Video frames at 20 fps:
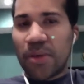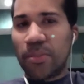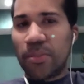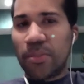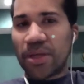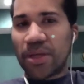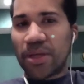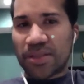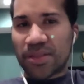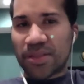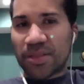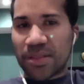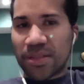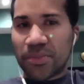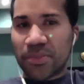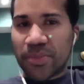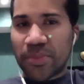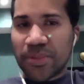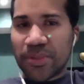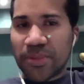But
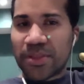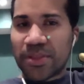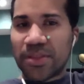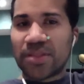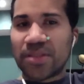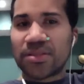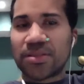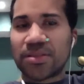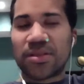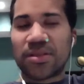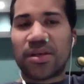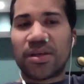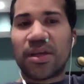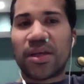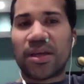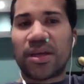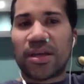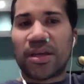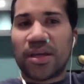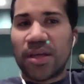simple things
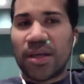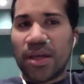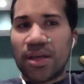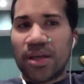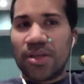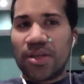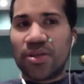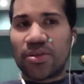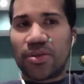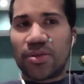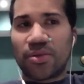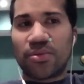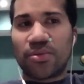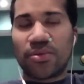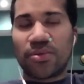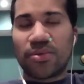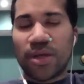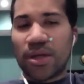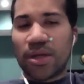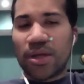like,
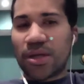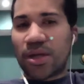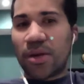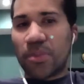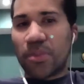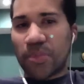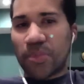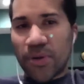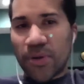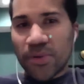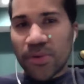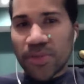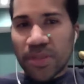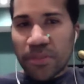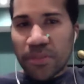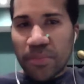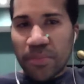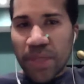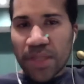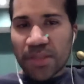compose a
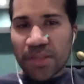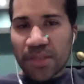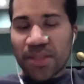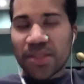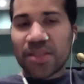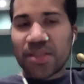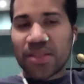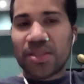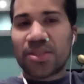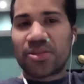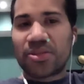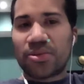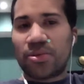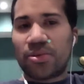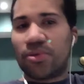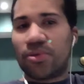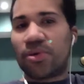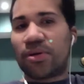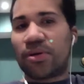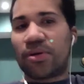message
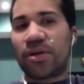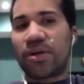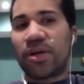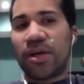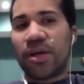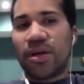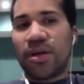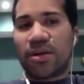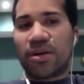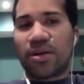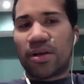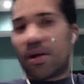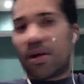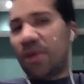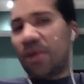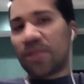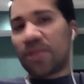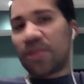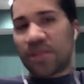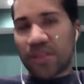or
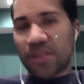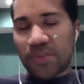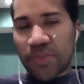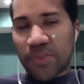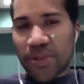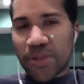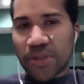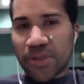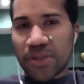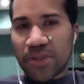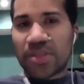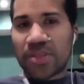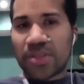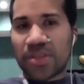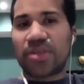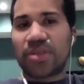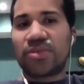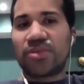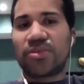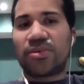call this
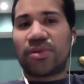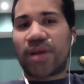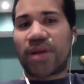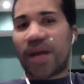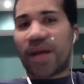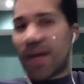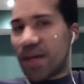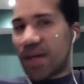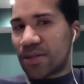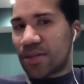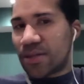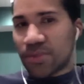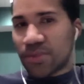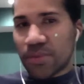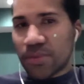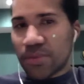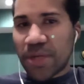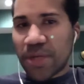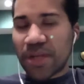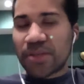person or add a
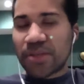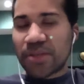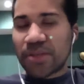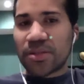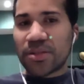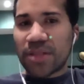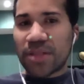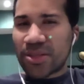reminder, like